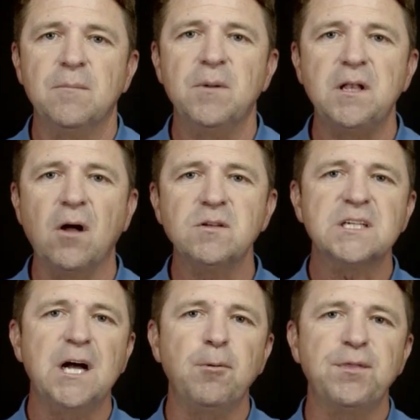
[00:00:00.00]
But notice a
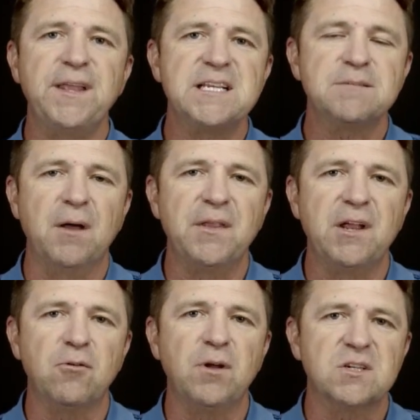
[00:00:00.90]
couple things about the
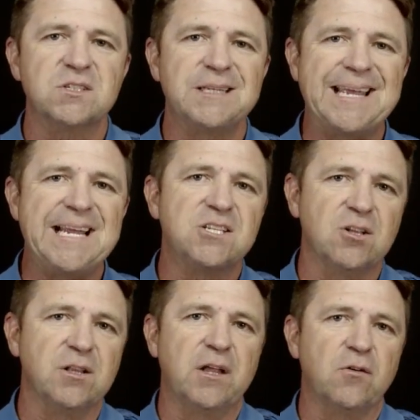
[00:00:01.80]
introduction to each of
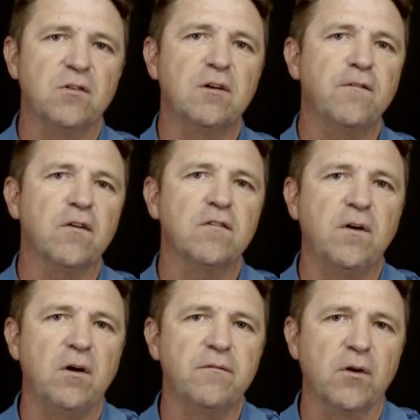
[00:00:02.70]
the letters. Look first of
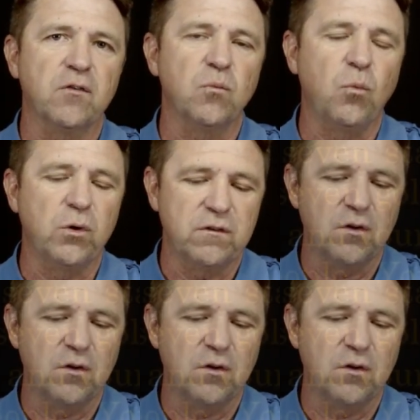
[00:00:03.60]
all in verses 1 and